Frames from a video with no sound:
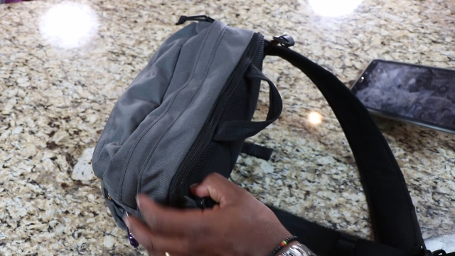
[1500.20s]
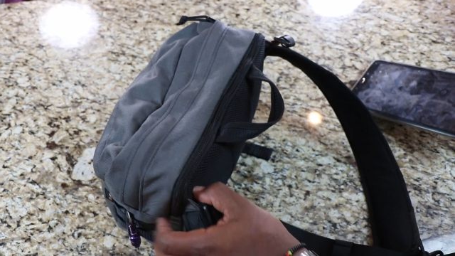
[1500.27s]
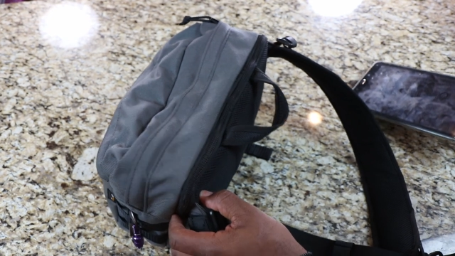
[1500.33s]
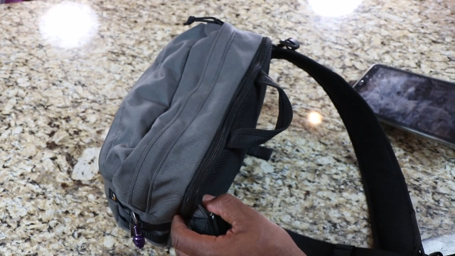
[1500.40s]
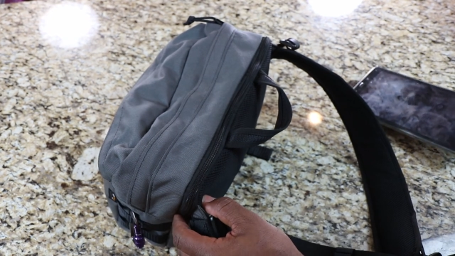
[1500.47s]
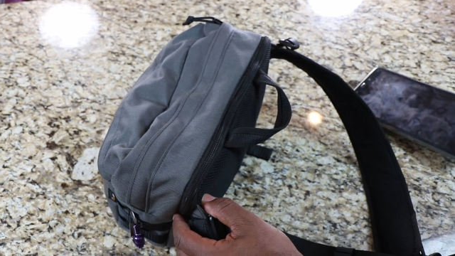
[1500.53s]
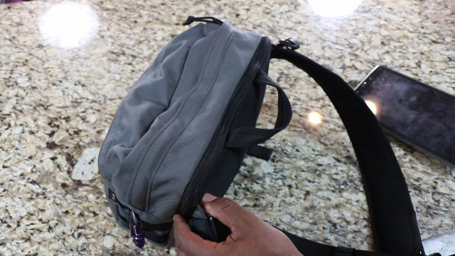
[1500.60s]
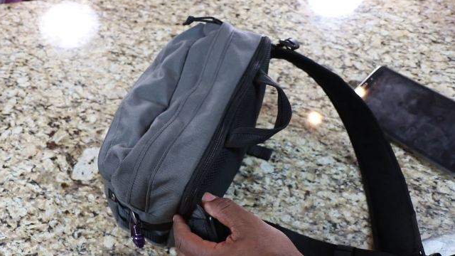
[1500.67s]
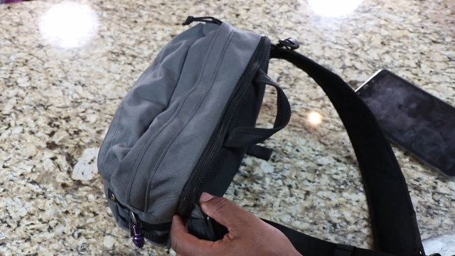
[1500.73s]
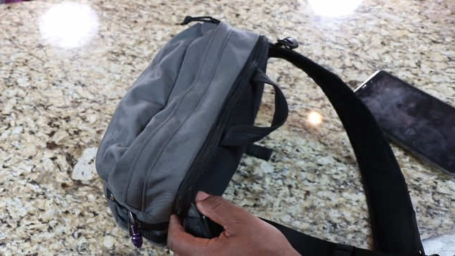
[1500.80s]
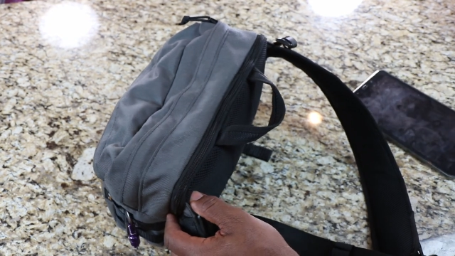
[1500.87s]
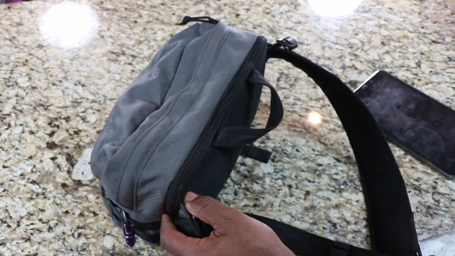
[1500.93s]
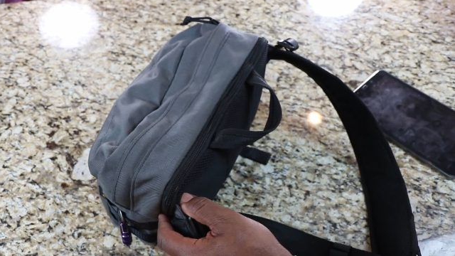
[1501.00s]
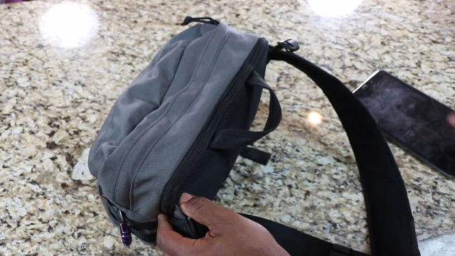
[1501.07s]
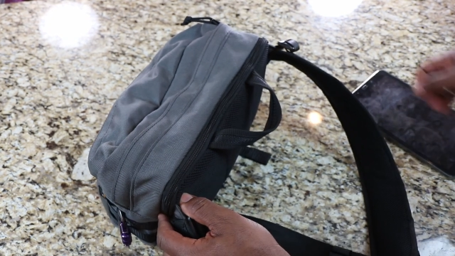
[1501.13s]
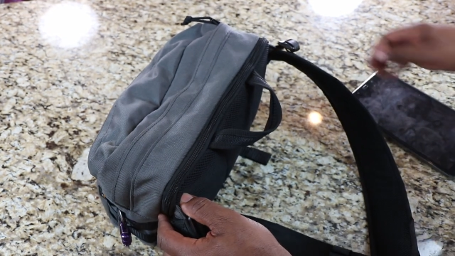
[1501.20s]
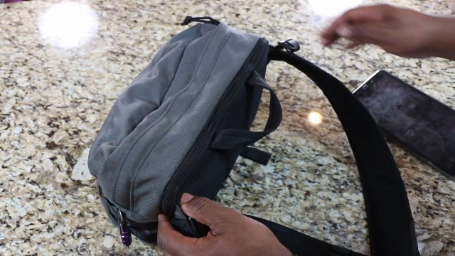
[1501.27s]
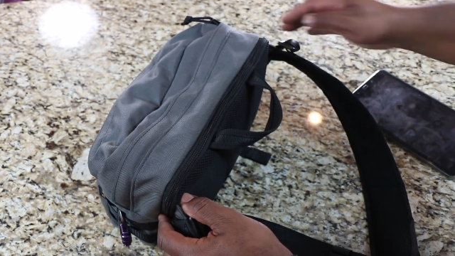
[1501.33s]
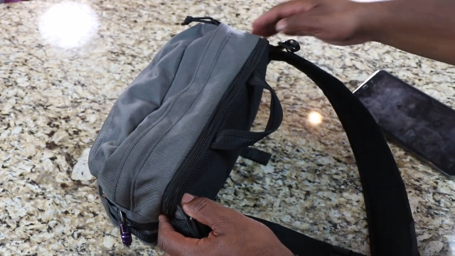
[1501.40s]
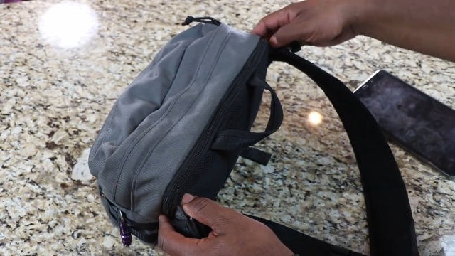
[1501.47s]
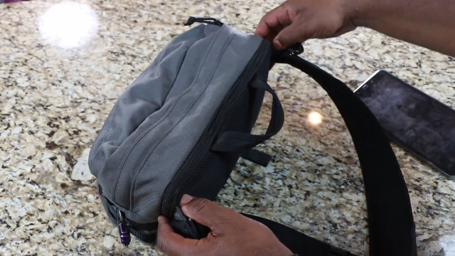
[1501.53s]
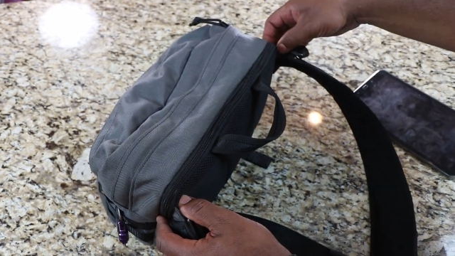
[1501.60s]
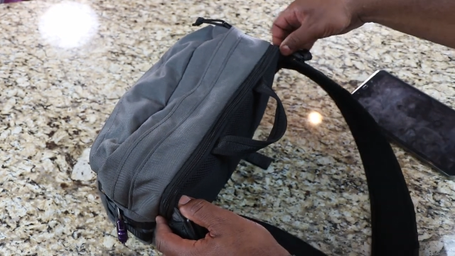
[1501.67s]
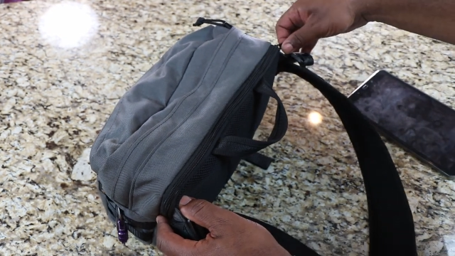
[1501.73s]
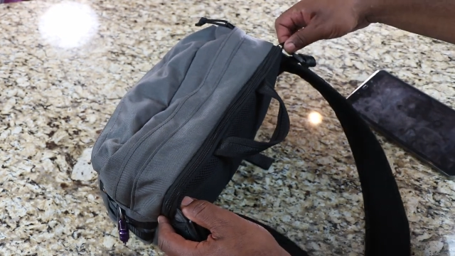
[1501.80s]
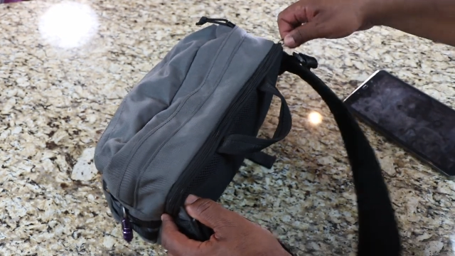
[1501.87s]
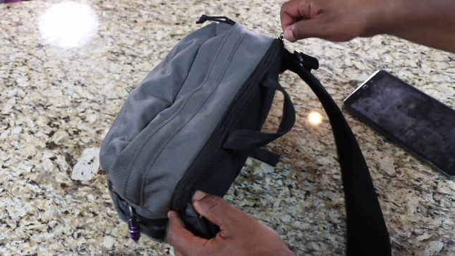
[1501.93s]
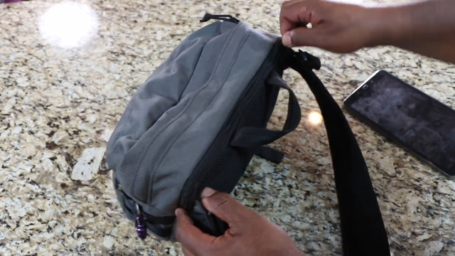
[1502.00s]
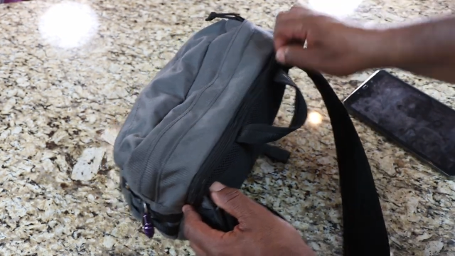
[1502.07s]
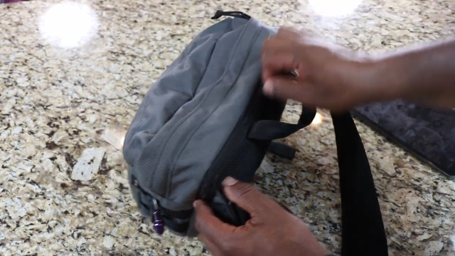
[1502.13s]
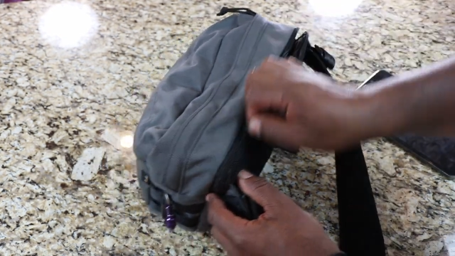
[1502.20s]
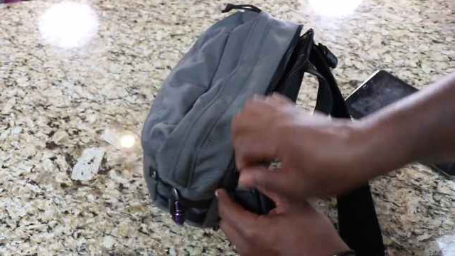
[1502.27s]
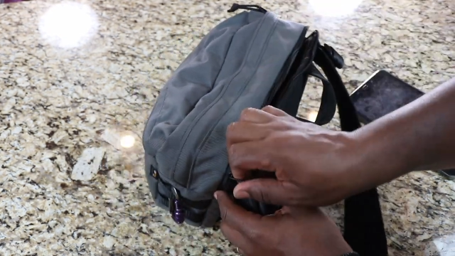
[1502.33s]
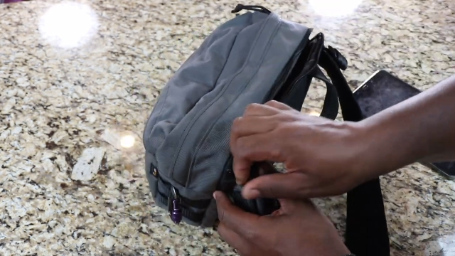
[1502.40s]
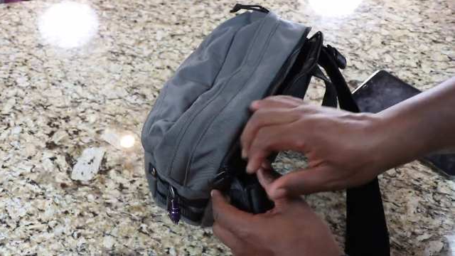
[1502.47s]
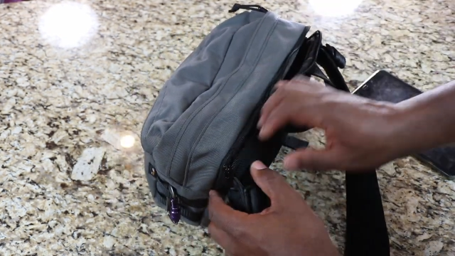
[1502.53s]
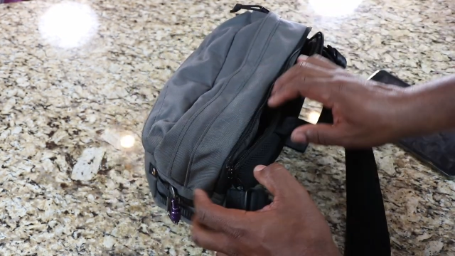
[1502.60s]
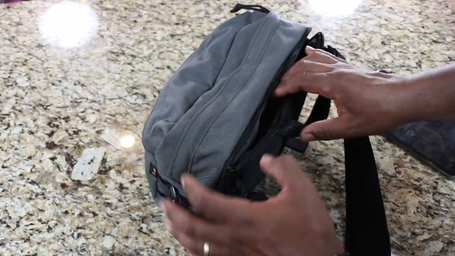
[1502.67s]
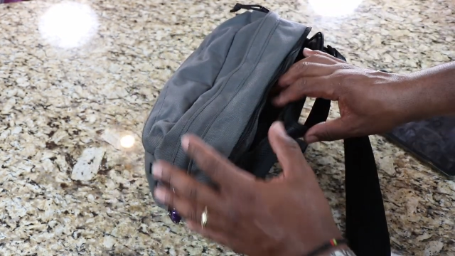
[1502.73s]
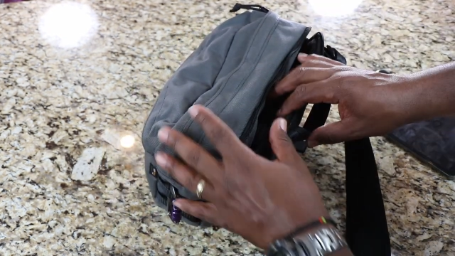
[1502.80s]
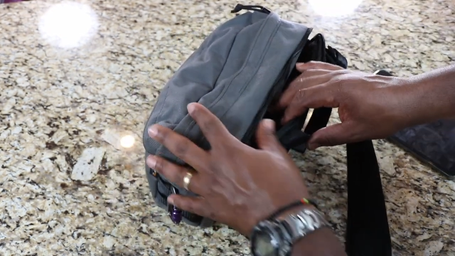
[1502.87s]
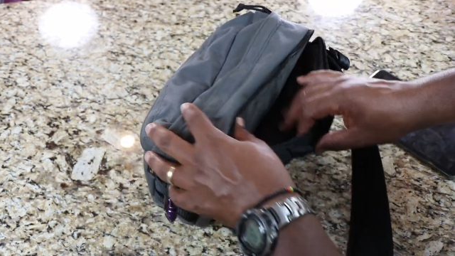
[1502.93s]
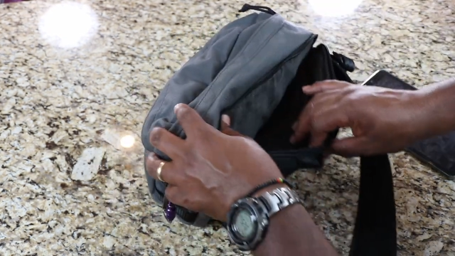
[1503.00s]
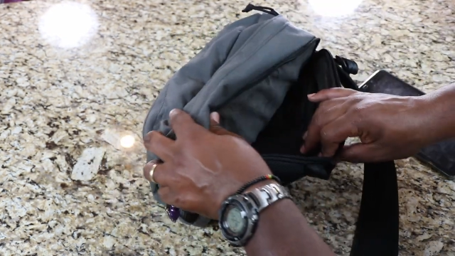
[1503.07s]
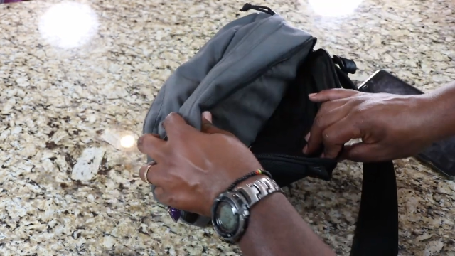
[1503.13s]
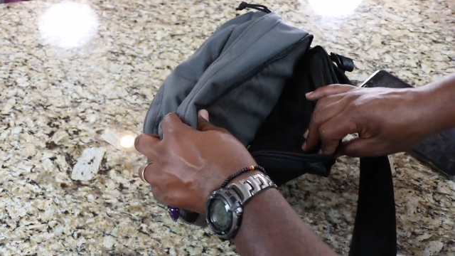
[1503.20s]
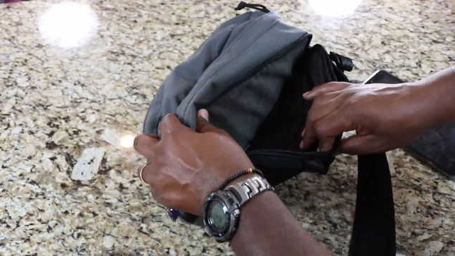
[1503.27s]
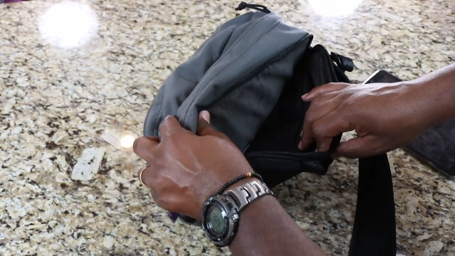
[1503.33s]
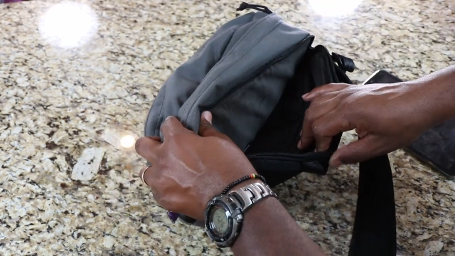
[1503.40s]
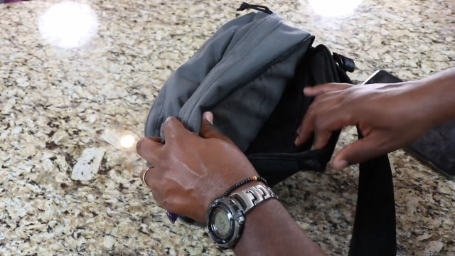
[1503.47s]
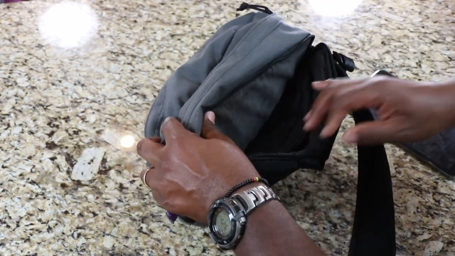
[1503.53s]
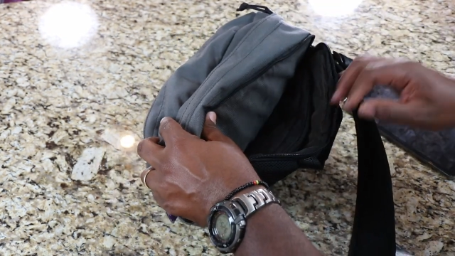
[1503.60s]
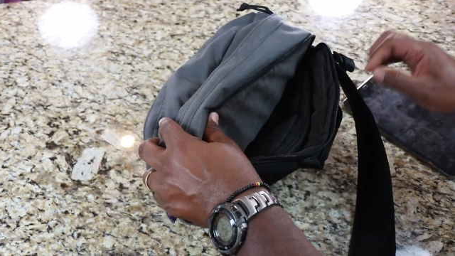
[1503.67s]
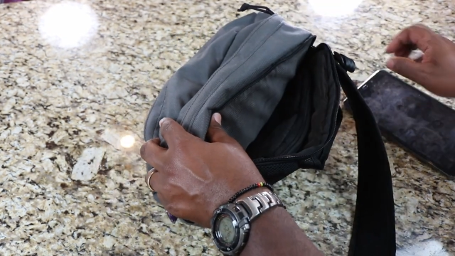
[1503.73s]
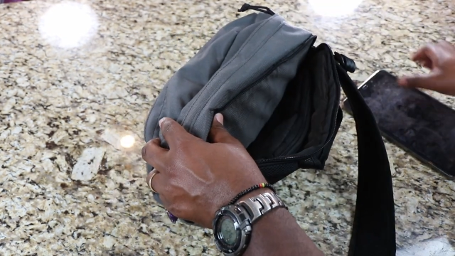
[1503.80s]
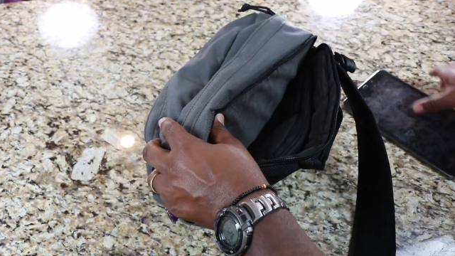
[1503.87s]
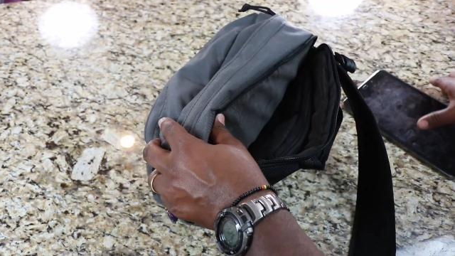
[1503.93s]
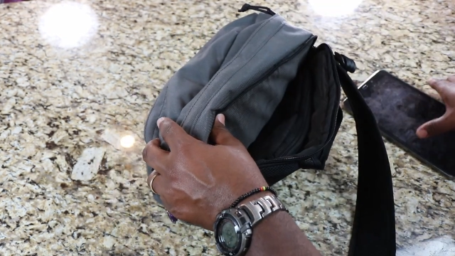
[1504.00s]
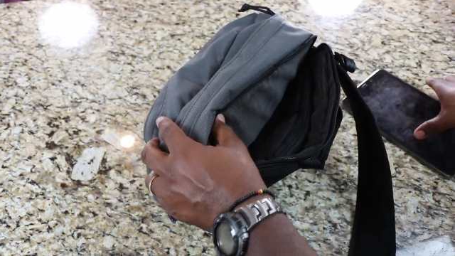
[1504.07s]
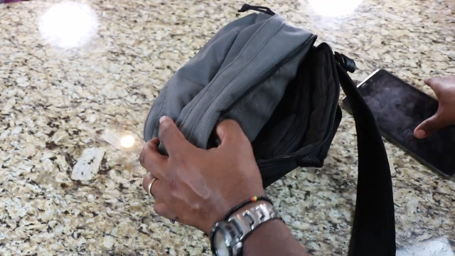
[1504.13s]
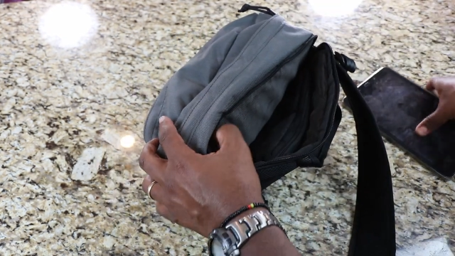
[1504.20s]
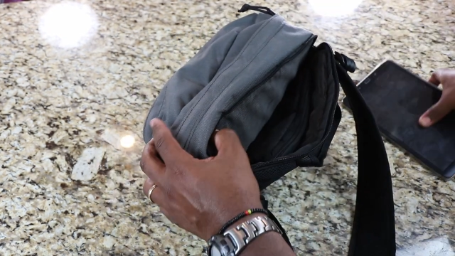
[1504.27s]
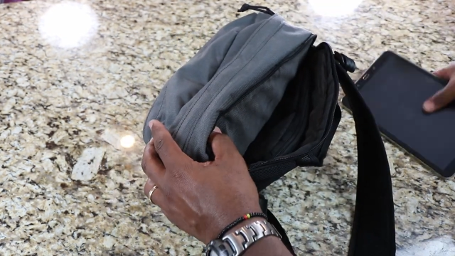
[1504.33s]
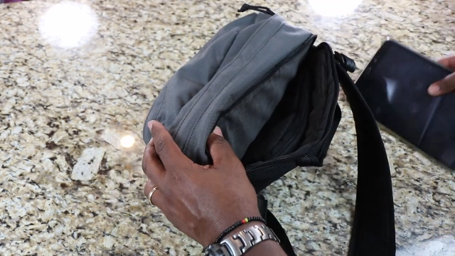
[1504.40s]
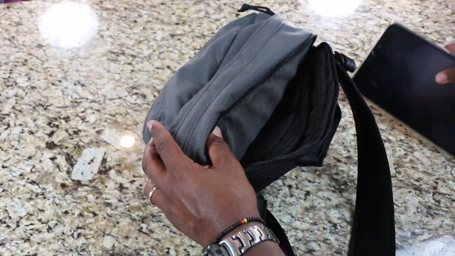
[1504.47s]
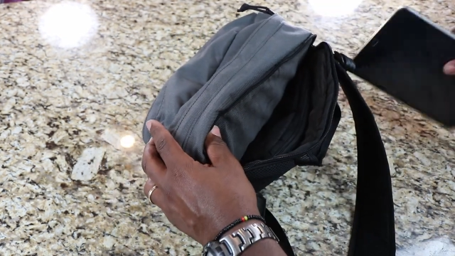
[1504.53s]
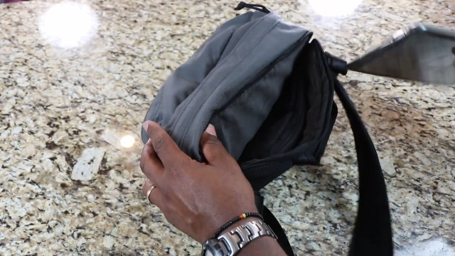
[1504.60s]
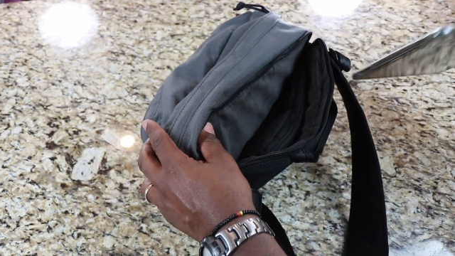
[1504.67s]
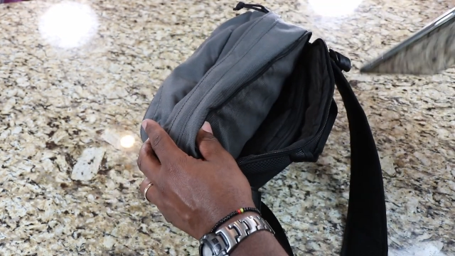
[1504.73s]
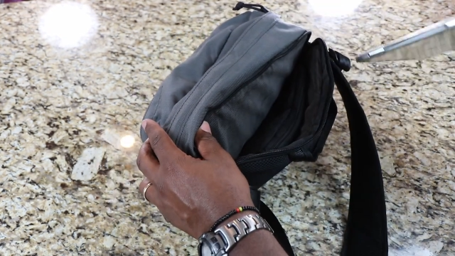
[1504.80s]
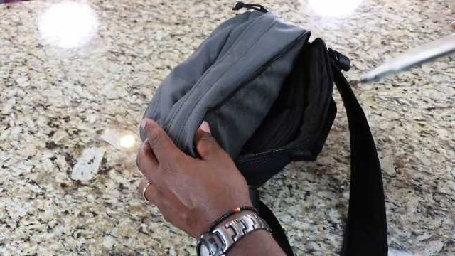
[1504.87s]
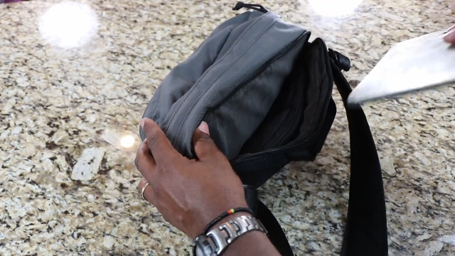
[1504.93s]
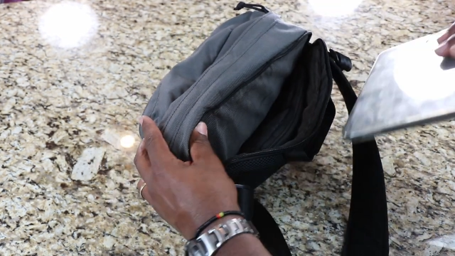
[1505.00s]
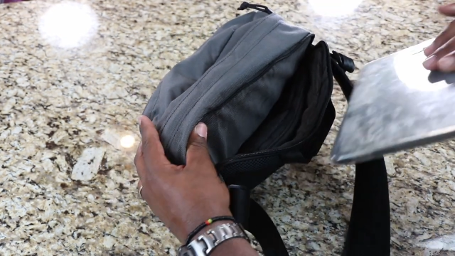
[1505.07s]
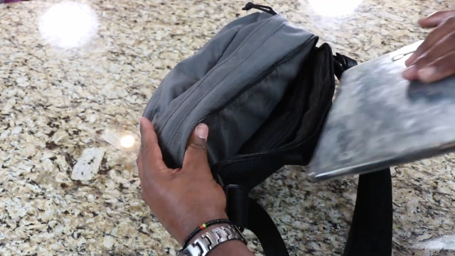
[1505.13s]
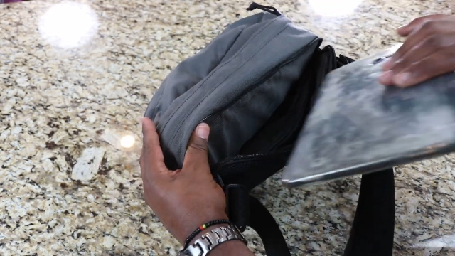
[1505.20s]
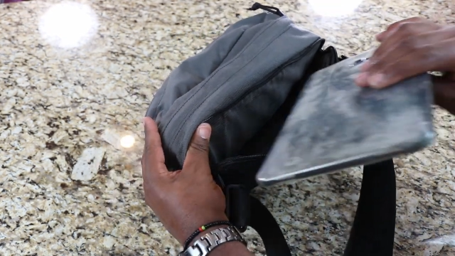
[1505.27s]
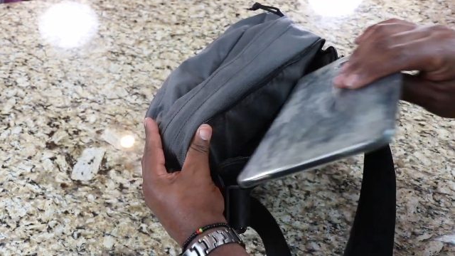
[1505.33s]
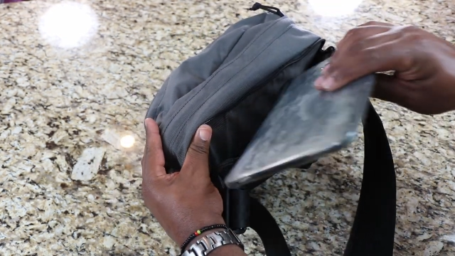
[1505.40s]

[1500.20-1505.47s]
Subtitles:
No face is visible, so there are no lips to read.